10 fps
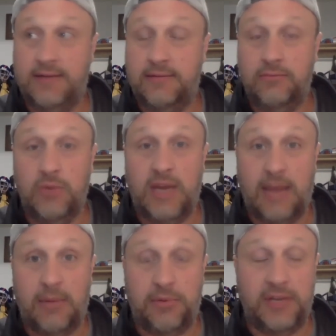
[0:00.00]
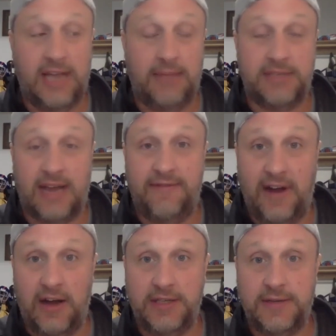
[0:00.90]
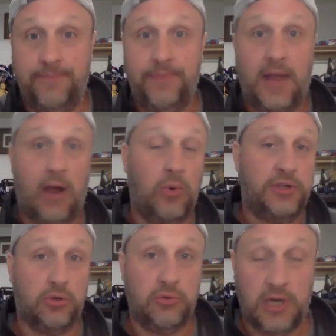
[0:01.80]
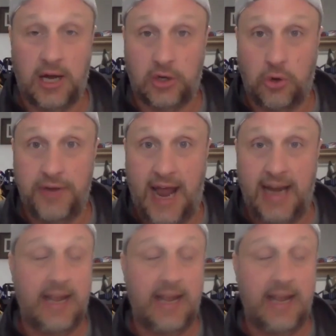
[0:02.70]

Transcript: we came up with the name Sign Fairies. I went to GoDaddy.